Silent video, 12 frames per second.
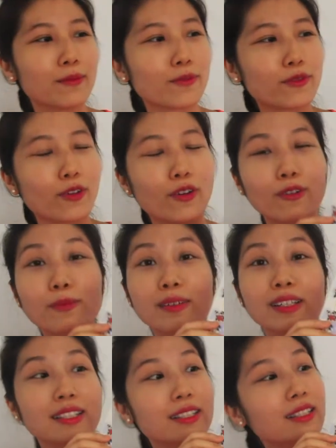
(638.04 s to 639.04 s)
from
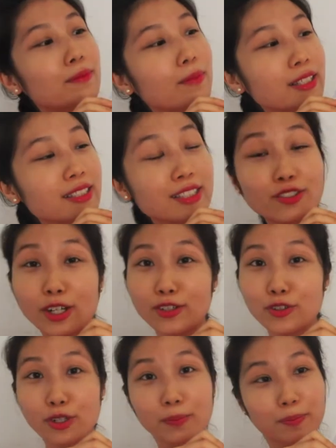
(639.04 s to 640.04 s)
my Sichuan
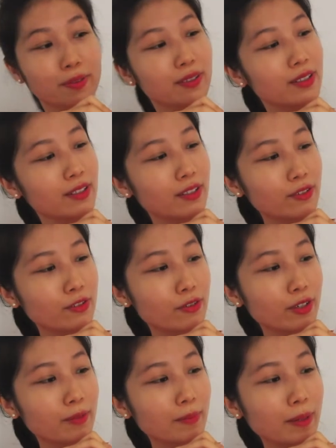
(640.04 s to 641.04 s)
trip and
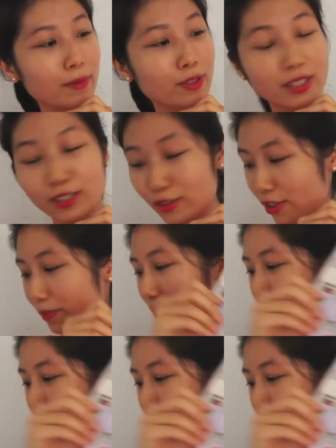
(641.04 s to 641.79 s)
during my music trip.